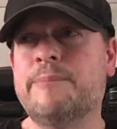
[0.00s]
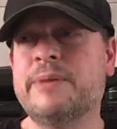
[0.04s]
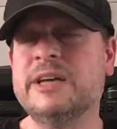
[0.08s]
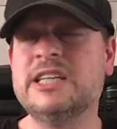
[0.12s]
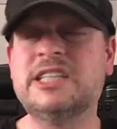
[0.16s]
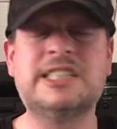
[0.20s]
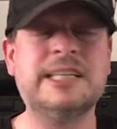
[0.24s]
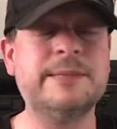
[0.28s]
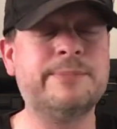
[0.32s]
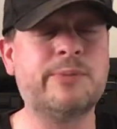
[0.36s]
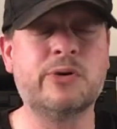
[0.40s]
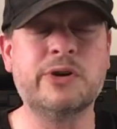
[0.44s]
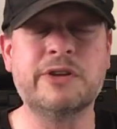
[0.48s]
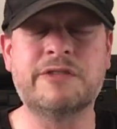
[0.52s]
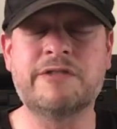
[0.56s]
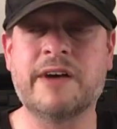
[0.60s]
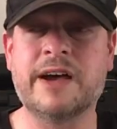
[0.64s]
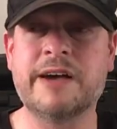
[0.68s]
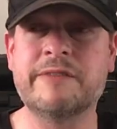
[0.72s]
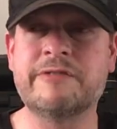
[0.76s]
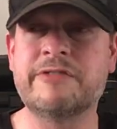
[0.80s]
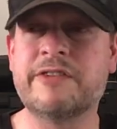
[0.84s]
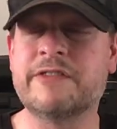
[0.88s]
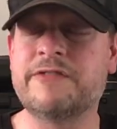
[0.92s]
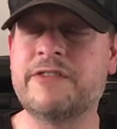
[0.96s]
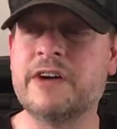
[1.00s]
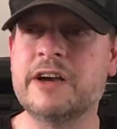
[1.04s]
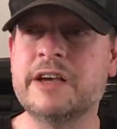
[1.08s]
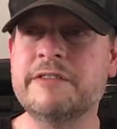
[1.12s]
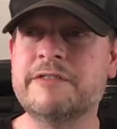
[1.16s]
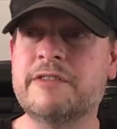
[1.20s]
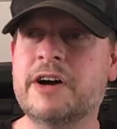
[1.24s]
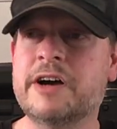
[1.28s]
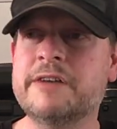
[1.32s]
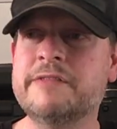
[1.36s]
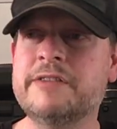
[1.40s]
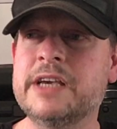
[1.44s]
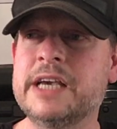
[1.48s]
Beastie Boys fan for
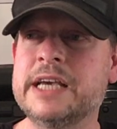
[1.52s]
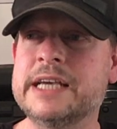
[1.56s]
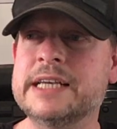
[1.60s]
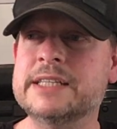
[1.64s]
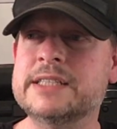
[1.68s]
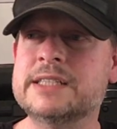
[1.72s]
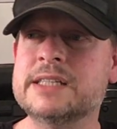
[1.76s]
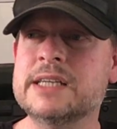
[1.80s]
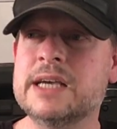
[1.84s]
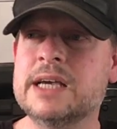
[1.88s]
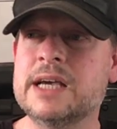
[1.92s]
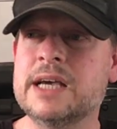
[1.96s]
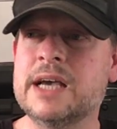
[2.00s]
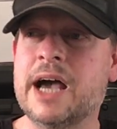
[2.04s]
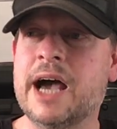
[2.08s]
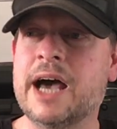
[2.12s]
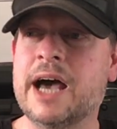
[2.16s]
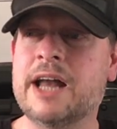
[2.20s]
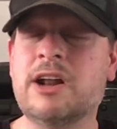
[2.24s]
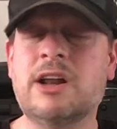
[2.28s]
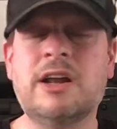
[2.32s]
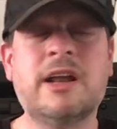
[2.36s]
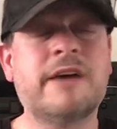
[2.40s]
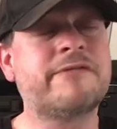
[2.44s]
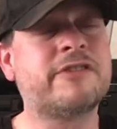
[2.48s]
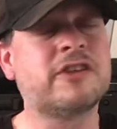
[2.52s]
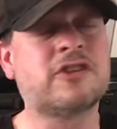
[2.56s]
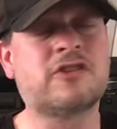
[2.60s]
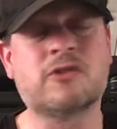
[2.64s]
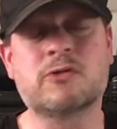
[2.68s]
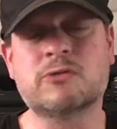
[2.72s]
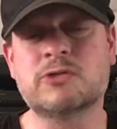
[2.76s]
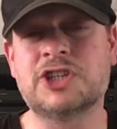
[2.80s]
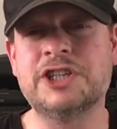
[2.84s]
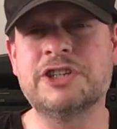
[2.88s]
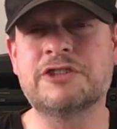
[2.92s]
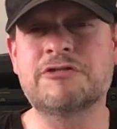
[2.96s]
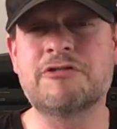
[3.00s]
35 years, and I love the
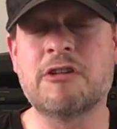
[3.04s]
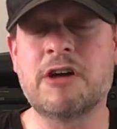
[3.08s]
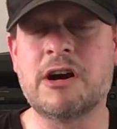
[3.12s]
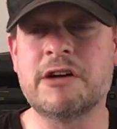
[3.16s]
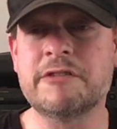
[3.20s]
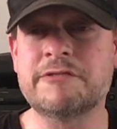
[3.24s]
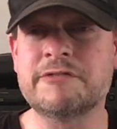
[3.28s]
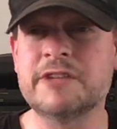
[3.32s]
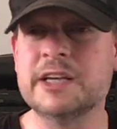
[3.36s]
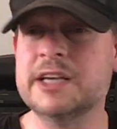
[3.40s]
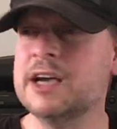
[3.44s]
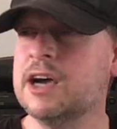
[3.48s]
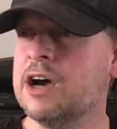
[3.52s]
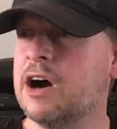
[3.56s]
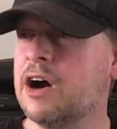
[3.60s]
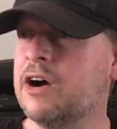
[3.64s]
song She's Crafty.